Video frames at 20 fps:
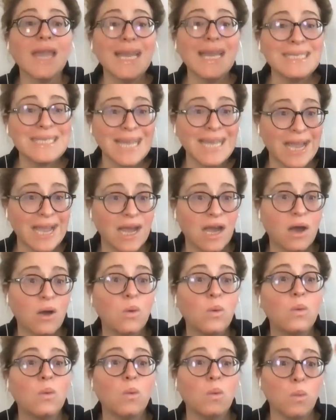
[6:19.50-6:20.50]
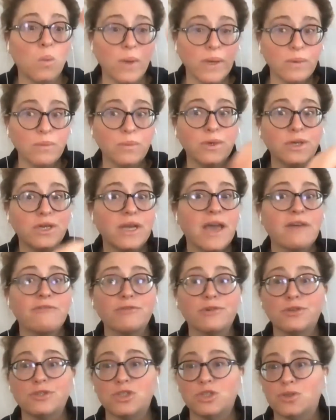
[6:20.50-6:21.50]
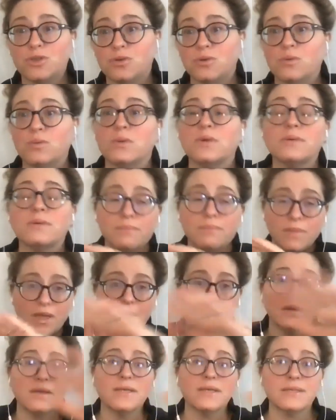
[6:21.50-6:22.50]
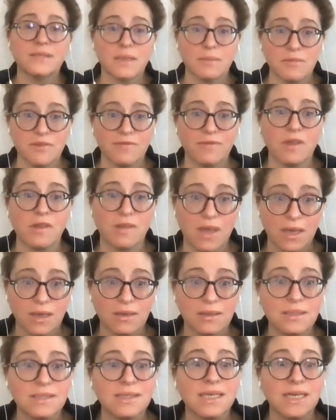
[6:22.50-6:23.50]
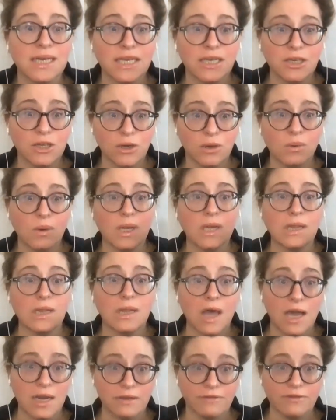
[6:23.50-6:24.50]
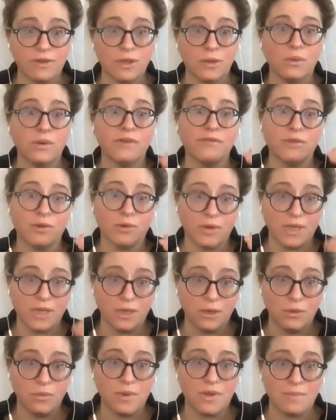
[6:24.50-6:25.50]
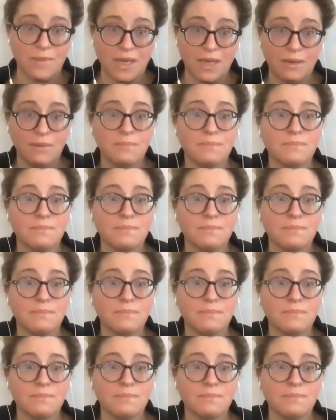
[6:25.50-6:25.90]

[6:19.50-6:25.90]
and how we would ever do some of the things that I know a lot of you, if you're here with me